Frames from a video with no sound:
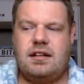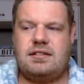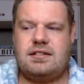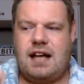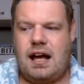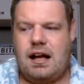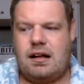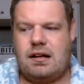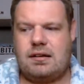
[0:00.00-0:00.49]

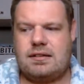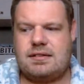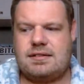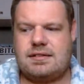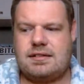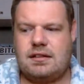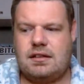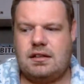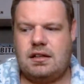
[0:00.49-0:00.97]

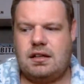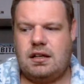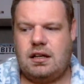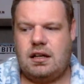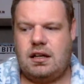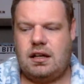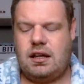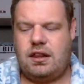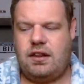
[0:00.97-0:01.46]
tells
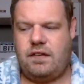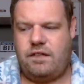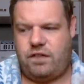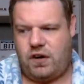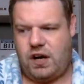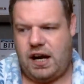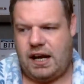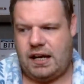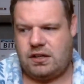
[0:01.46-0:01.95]
the
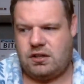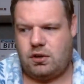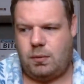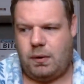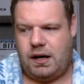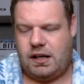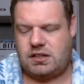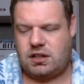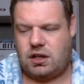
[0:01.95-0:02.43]
friend who
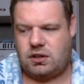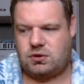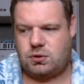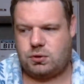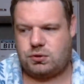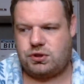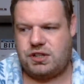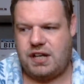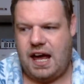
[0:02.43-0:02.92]
wanted to go
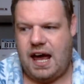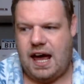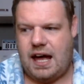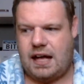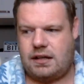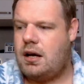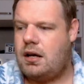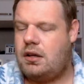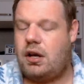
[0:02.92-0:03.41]
talk to
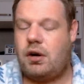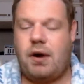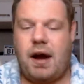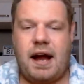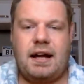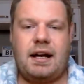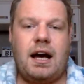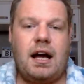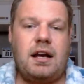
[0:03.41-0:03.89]
dad.
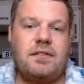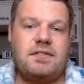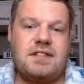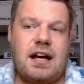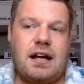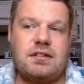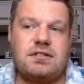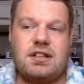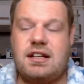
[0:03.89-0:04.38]
Lorraine kind of
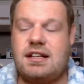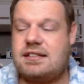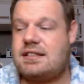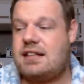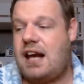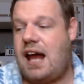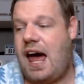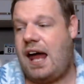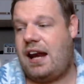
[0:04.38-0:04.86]
tells her, listen,
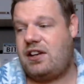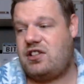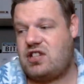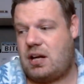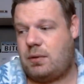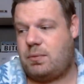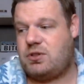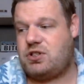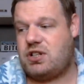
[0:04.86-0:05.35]
I had a
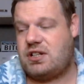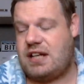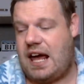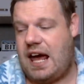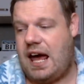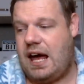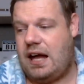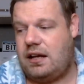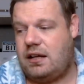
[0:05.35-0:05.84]
chat with your
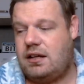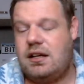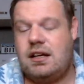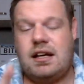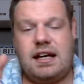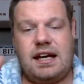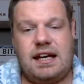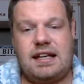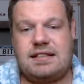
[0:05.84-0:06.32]
dad.
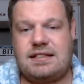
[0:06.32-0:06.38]
He